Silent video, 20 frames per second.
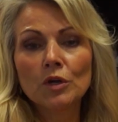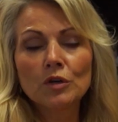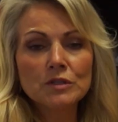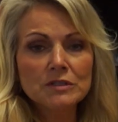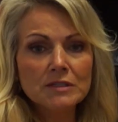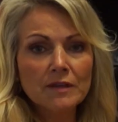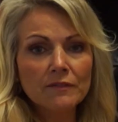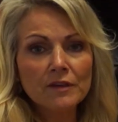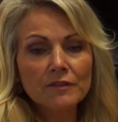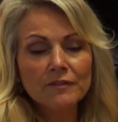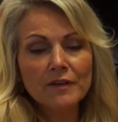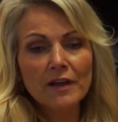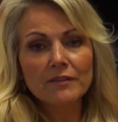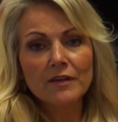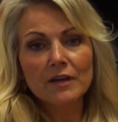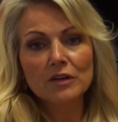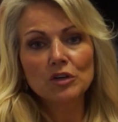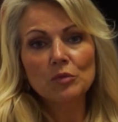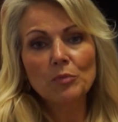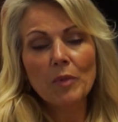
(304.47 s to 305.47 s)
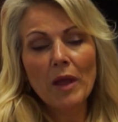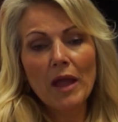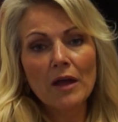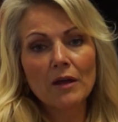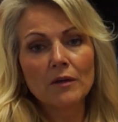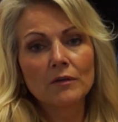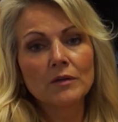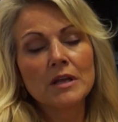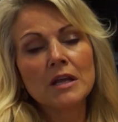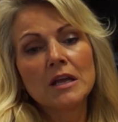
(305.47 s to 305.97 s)
your
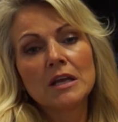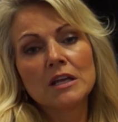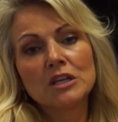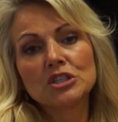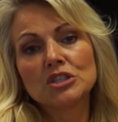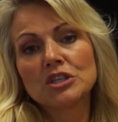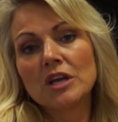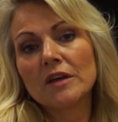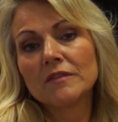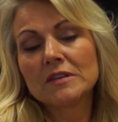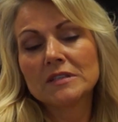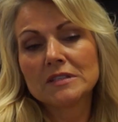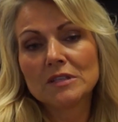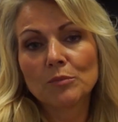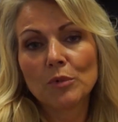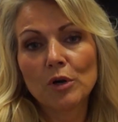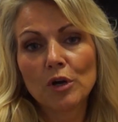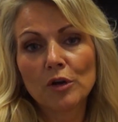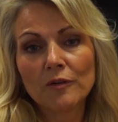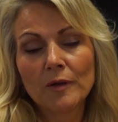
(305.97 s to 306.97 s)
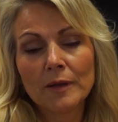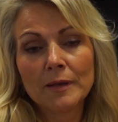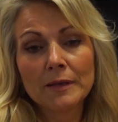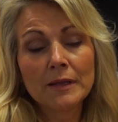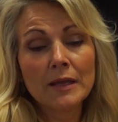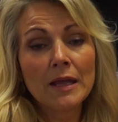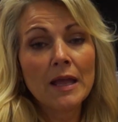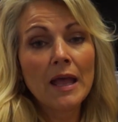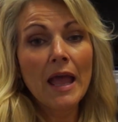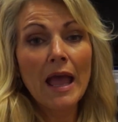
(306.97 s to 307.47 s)
7,500-pound Chevy
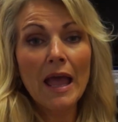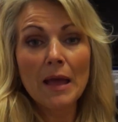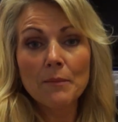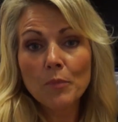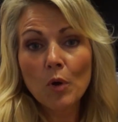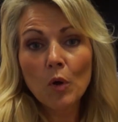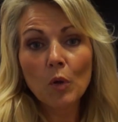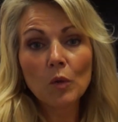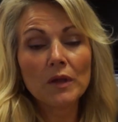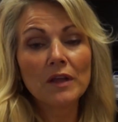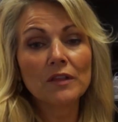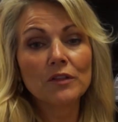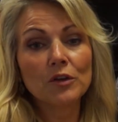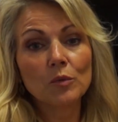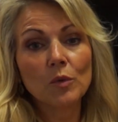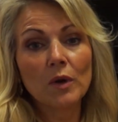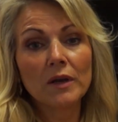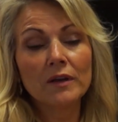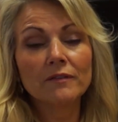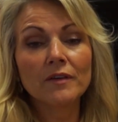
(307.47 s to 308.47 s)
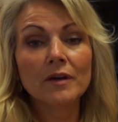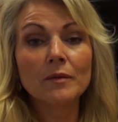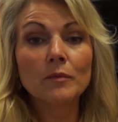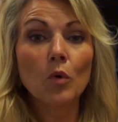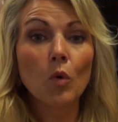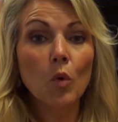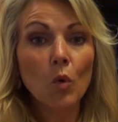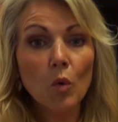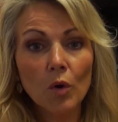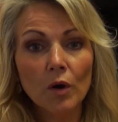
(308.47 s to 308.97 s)
Suburban and pull either one of them,
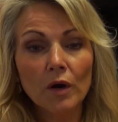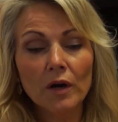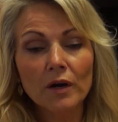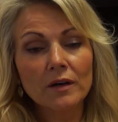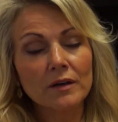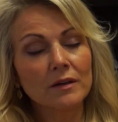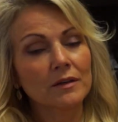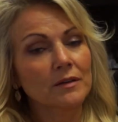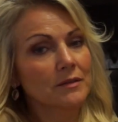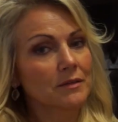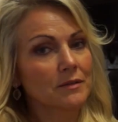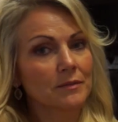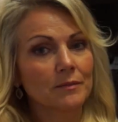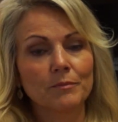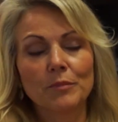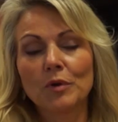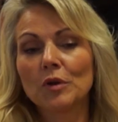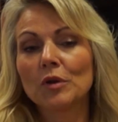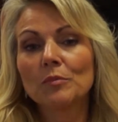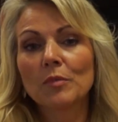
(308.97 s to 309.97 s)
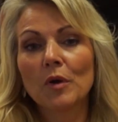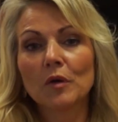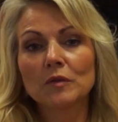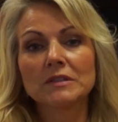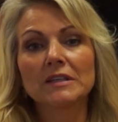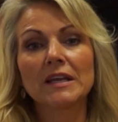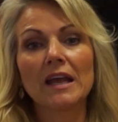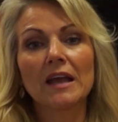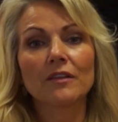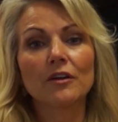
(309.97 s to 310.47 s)
or put them both
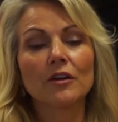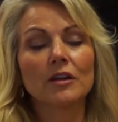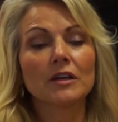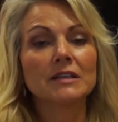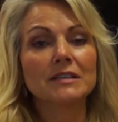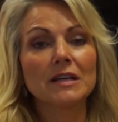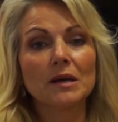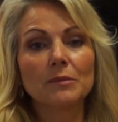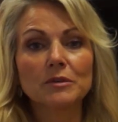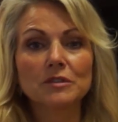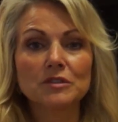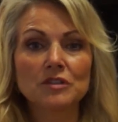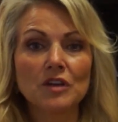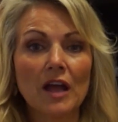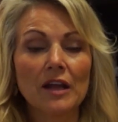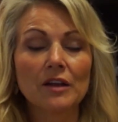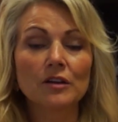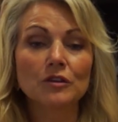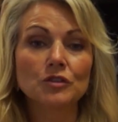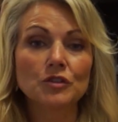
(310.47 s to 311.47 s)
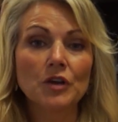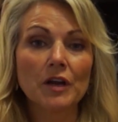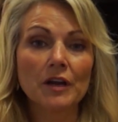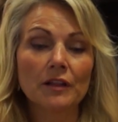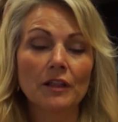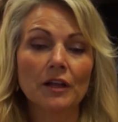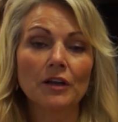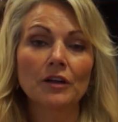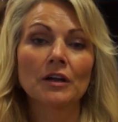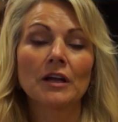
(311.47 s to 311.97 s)
together in a double stacker
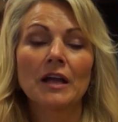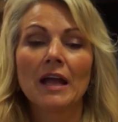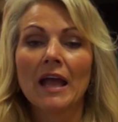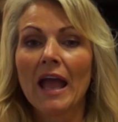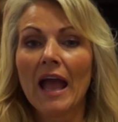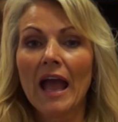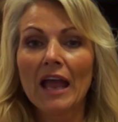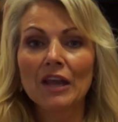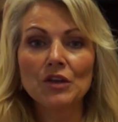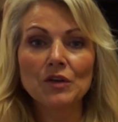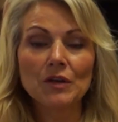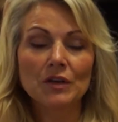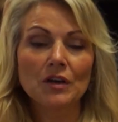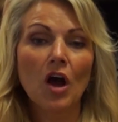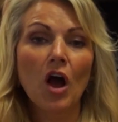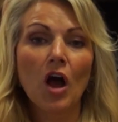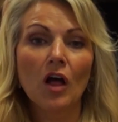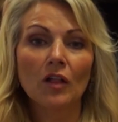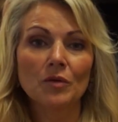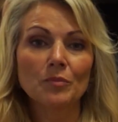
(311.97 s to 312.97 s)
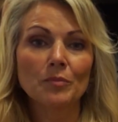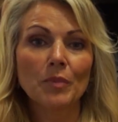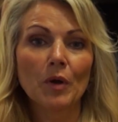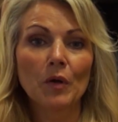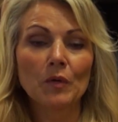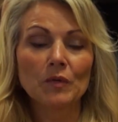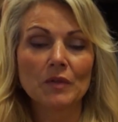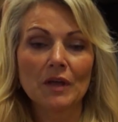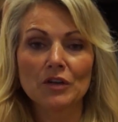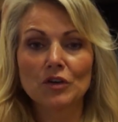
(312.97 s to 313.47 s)
trailer and you can haul them
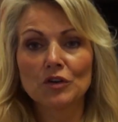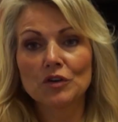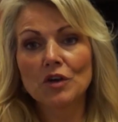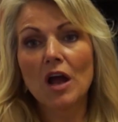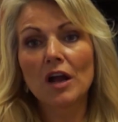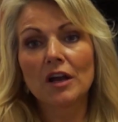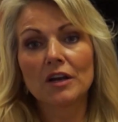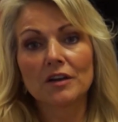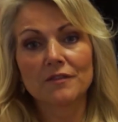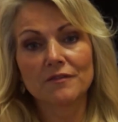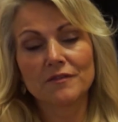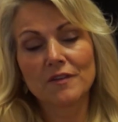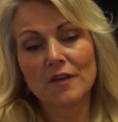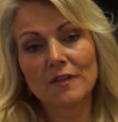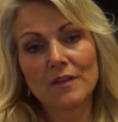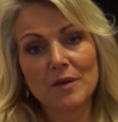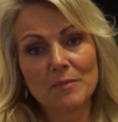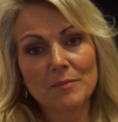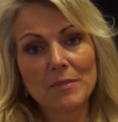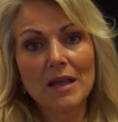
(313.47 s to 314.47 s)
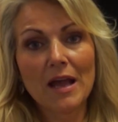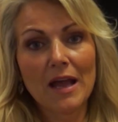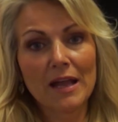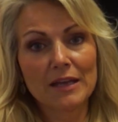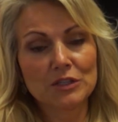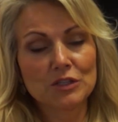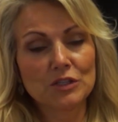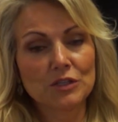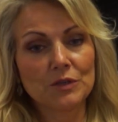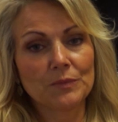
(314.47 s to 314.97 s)
both and you're not going to fill them
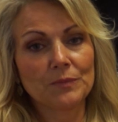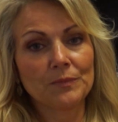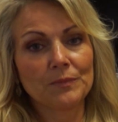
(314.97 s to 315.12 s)
behind you.